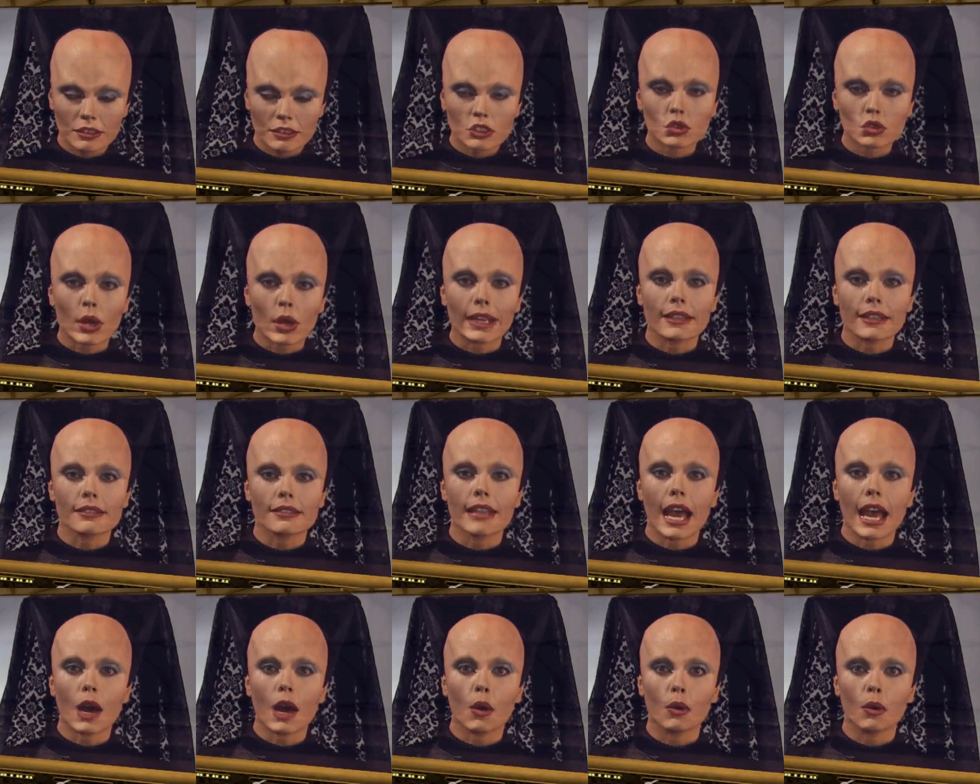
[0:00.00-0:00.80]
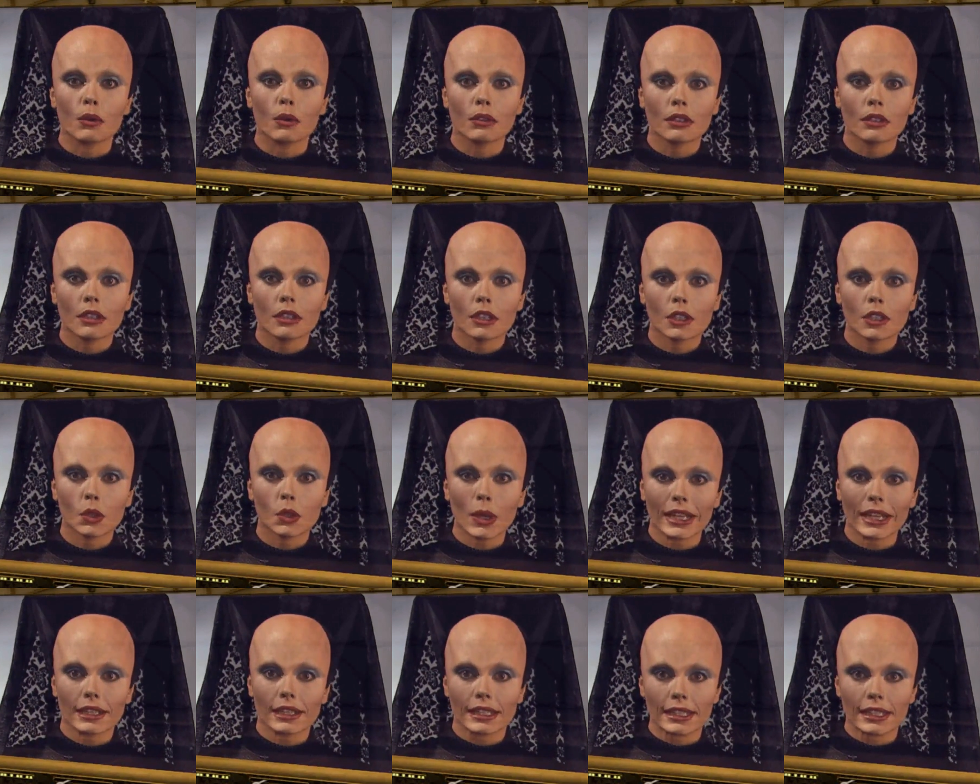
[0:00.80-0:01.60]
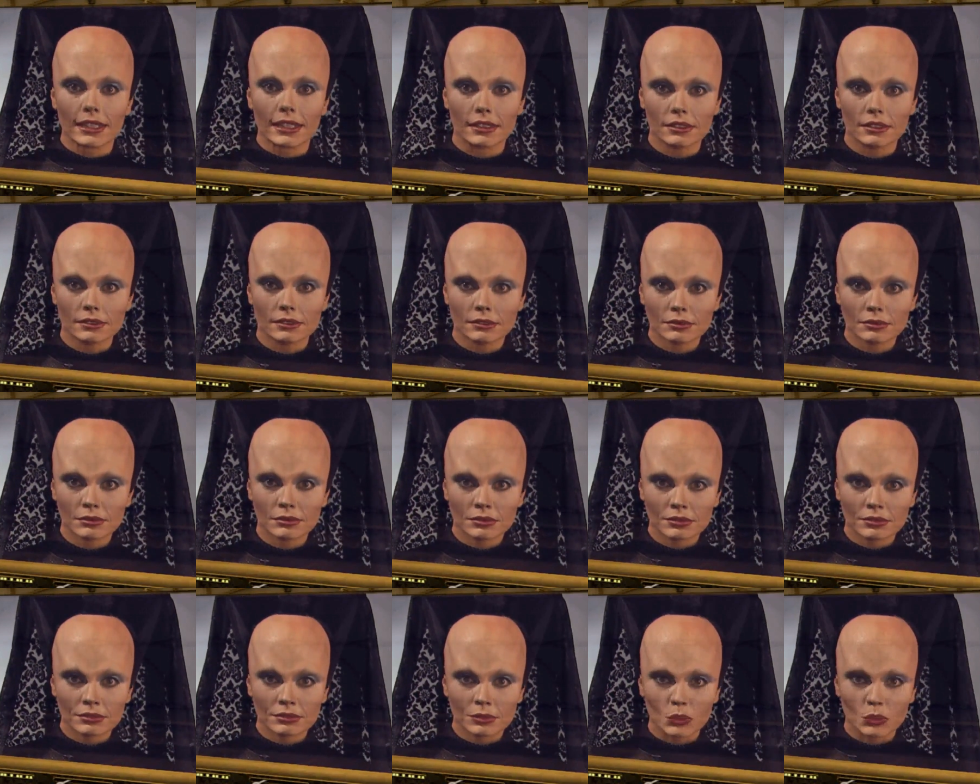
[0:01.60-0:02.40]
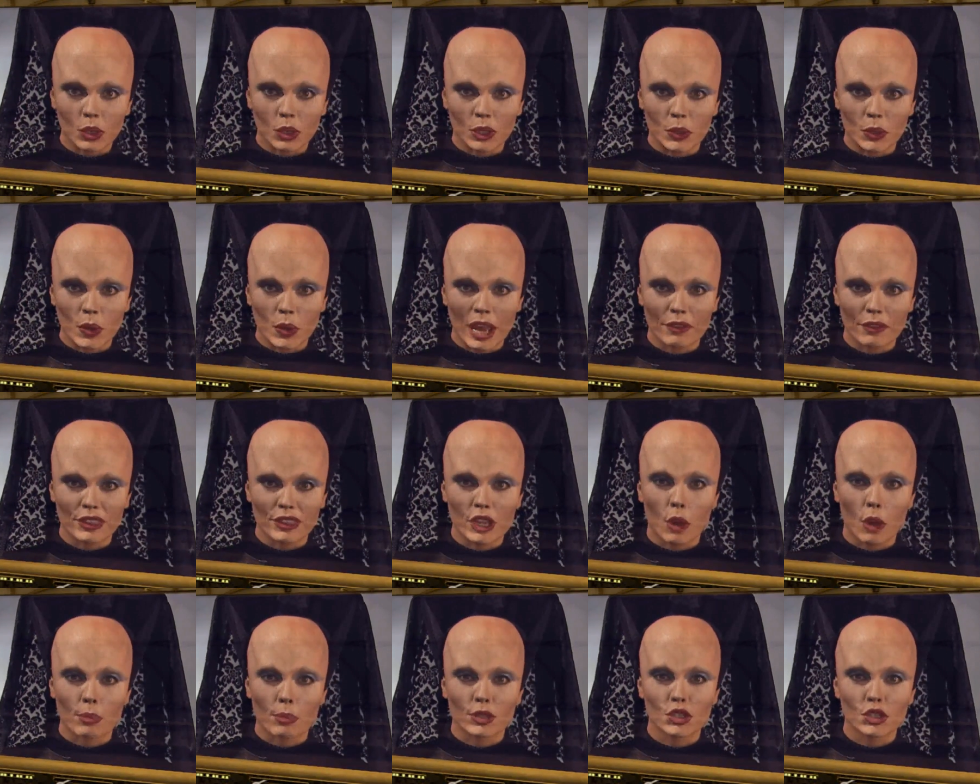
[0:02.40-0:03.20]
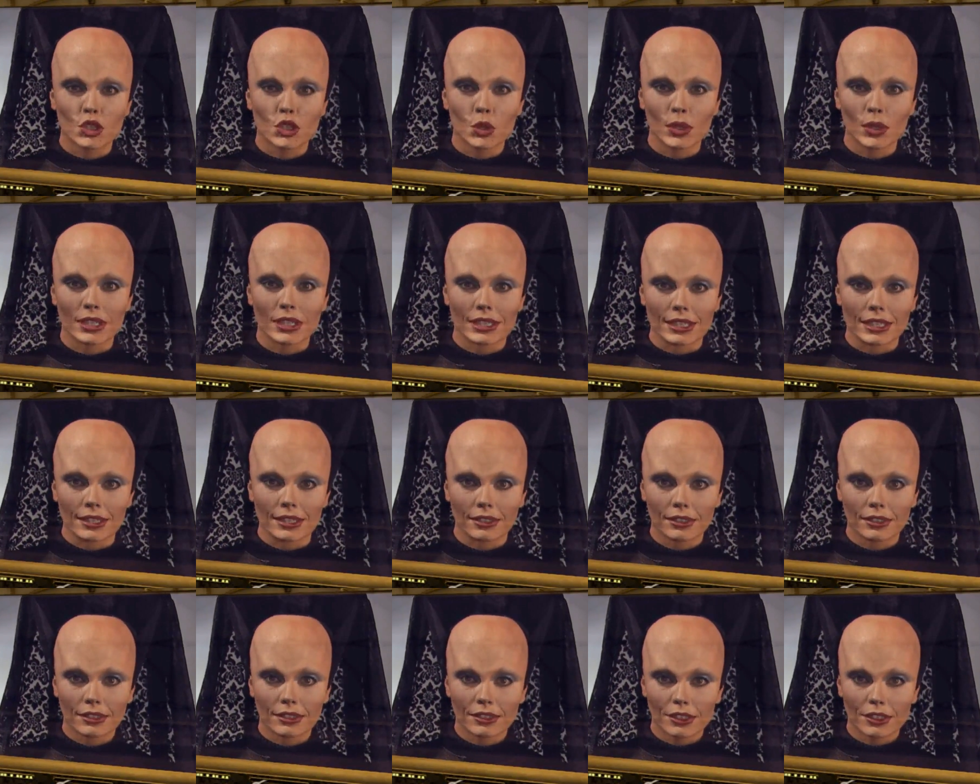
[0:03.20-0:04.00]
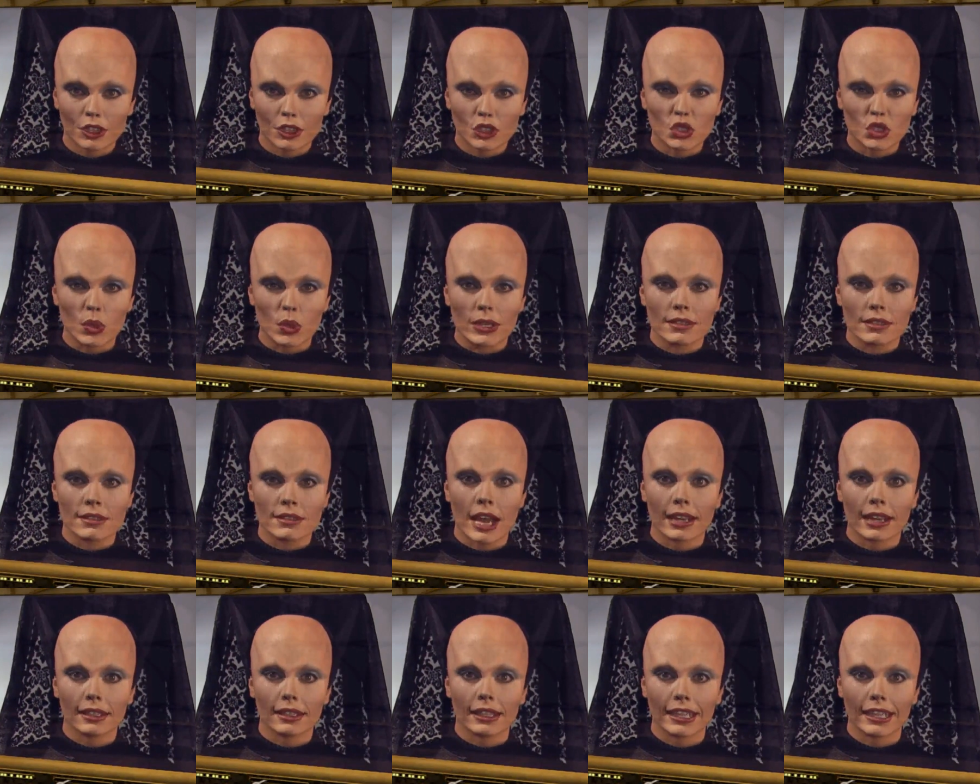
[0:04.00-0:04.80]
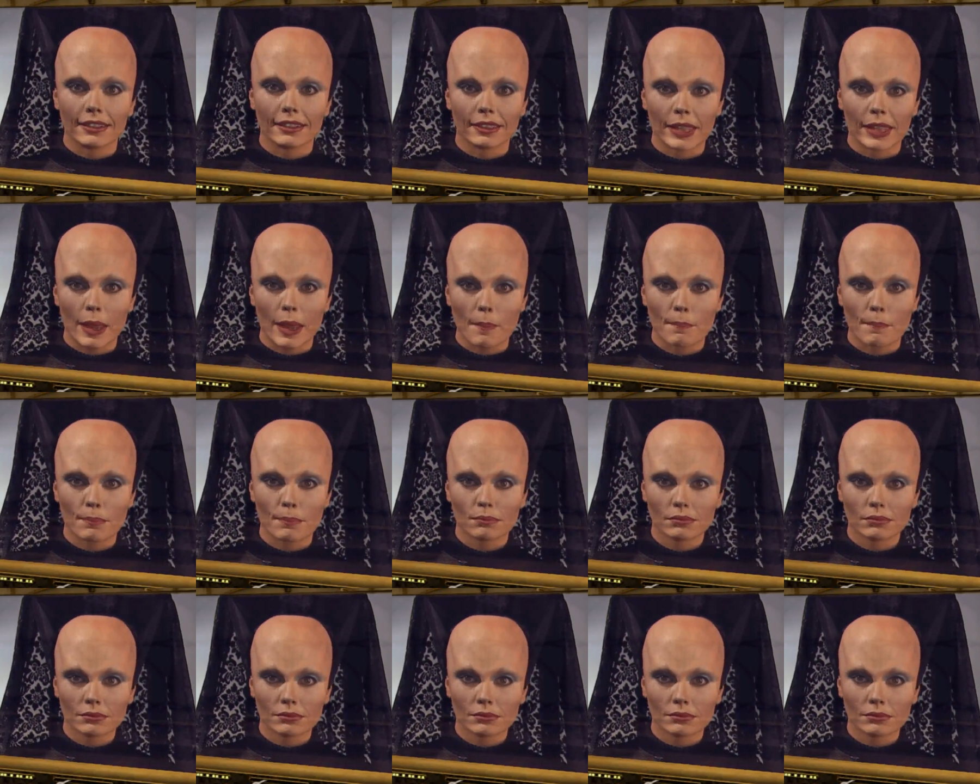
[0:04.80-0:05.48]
Strike now, quickly, while you have the opportunity to annihilate them.